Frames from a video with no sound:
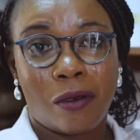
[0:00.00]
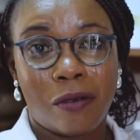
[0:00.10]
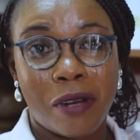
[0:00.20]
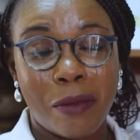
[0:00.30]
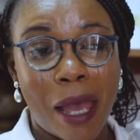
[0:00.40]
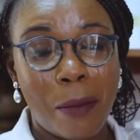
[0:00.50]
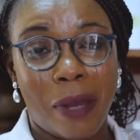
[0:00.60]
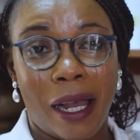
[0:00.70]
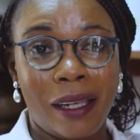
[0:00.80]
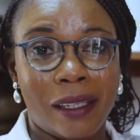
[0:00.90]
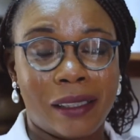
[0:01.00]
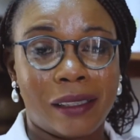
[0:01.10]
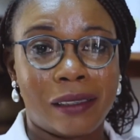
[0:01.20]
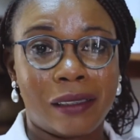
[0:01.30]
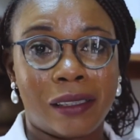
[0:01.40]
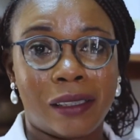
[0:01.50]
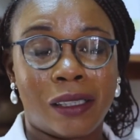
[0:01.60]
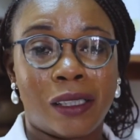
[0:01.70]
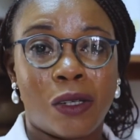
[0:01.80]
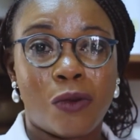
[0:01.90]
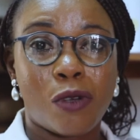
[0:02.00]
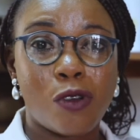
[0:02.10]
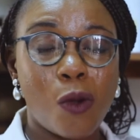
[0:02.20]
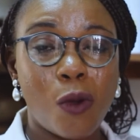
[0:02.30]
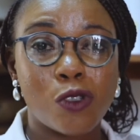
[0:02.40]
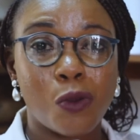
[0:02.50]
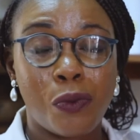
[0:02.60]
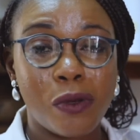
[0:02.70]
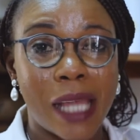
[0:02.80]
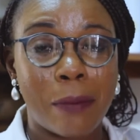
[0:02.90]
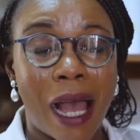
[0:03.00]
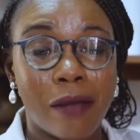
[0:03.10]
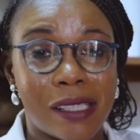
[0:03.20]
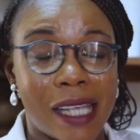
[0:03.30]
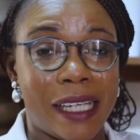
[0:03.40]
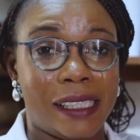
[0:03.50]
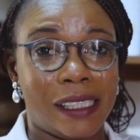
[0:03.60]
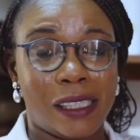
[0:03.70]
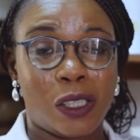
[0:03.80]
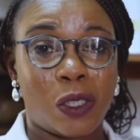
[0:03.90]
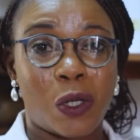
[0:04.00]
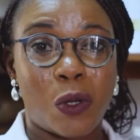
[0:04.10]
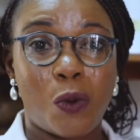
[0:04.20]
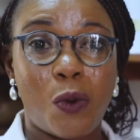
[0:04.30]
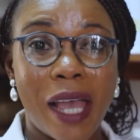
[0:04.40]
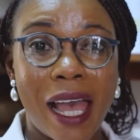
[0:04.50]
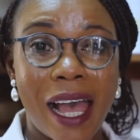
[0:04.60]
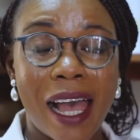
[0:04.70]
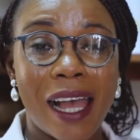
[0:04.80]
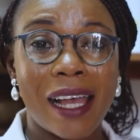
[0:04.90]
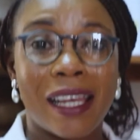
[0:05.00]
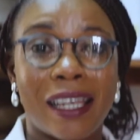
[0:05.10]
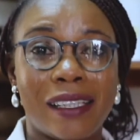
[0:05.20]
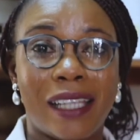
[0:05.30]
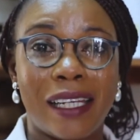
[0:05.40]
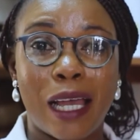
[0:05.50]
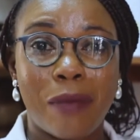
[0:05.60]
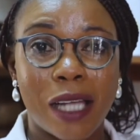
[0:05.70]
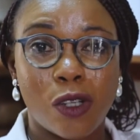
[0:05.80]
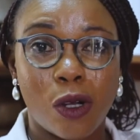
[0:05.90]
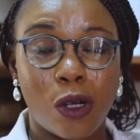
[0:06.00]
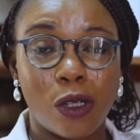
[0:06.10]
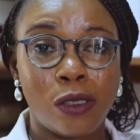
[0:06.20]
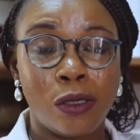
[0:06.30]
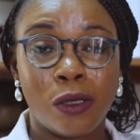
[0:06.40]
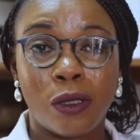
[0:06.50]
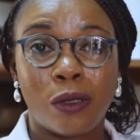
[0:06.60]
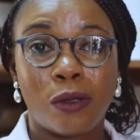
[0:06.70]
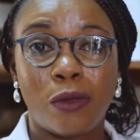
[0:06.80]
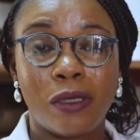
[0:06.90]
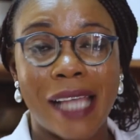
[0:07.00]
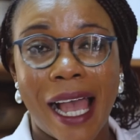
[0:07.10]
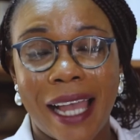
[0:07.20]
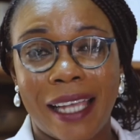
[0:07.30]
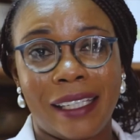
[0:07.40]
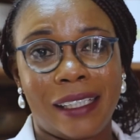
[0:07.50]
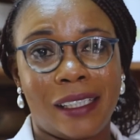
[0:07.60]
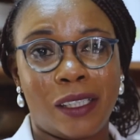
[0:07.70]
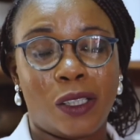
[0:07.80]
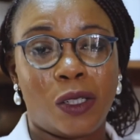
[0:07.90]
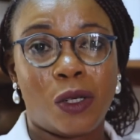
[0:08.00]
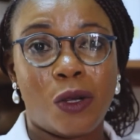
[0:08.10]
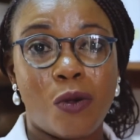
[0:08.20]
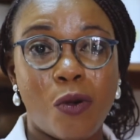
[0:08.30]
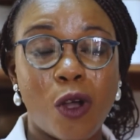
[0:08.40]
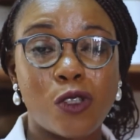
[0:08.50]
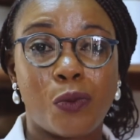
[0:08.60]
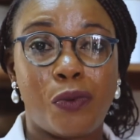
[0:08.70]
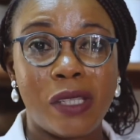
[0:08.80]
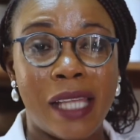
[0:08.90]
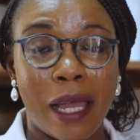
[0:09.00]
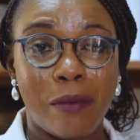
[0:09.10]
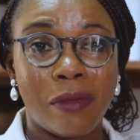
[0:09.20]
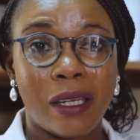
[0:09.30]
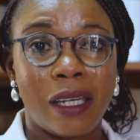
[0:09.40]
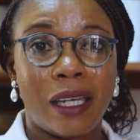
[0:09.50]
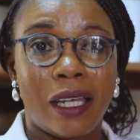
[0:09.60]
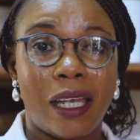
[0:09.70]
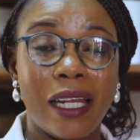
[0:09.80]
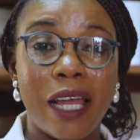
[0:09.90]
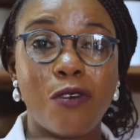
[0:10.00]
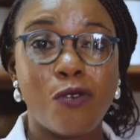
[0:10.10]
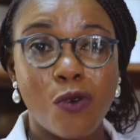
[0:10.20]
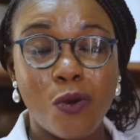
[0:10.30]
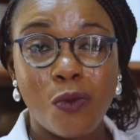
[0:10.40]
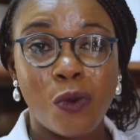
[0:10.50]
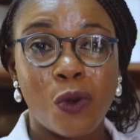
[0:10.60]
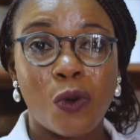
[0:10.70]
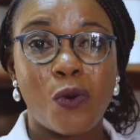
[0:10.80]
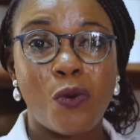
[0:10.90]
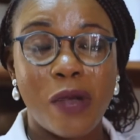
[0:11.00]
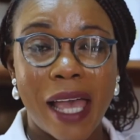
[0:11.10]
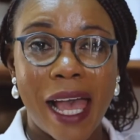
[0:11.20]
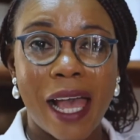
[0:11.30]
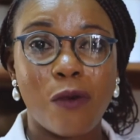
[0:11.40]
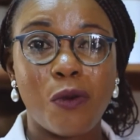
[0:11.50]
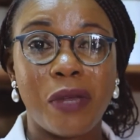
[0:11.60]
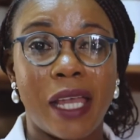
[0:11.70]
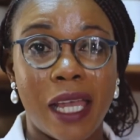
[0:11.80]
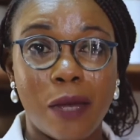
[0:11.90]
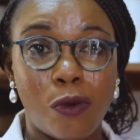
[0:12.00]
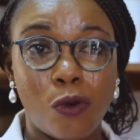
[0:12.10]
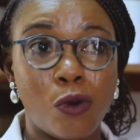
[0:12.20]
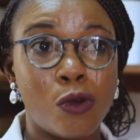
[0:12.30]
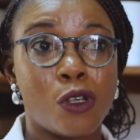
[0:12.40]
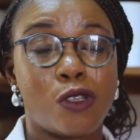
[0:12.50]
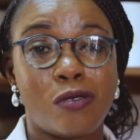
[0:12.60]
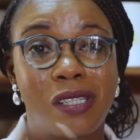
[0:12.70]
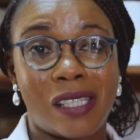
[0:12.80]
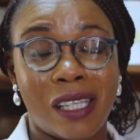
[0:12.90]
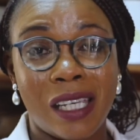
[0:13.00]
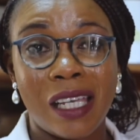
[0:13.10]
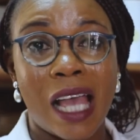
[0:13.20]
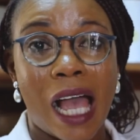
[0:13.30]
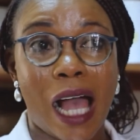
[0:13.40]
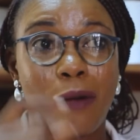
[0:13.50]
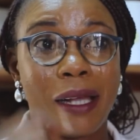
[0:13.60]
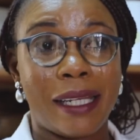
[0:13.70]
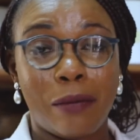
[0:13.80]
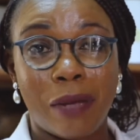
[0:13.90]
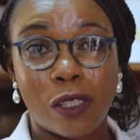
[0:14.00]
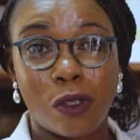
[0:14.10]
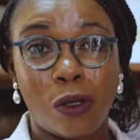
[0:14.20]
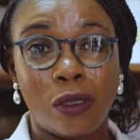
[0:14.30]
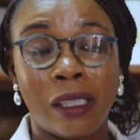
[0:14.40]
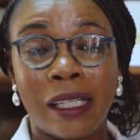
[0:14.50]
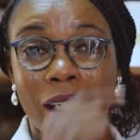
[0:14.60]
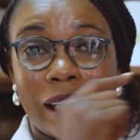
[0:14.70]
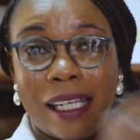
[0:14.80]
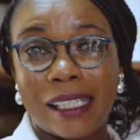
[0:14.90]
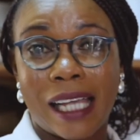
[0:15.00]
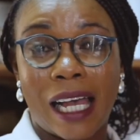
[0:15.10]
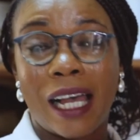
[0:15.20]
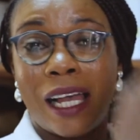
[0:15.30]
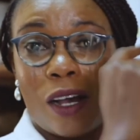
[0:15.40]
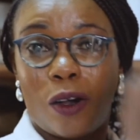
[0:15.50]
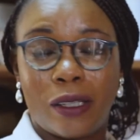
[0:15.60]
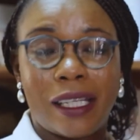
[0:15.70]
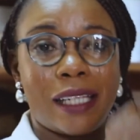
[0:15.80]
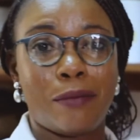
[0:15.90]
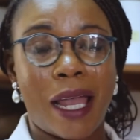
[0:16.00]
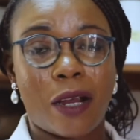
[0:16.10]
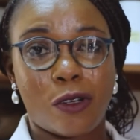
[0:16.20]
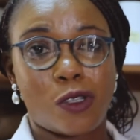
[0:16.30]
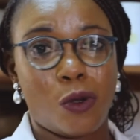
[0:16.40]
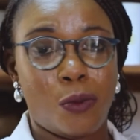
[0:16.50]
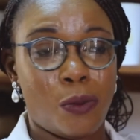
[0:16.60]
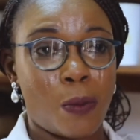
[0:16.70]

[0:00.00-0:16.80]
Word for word: Remember, we don't want to put them outside where the nematode will die. We want to put them in a room where we'll be able to see our nematode later under the microscope.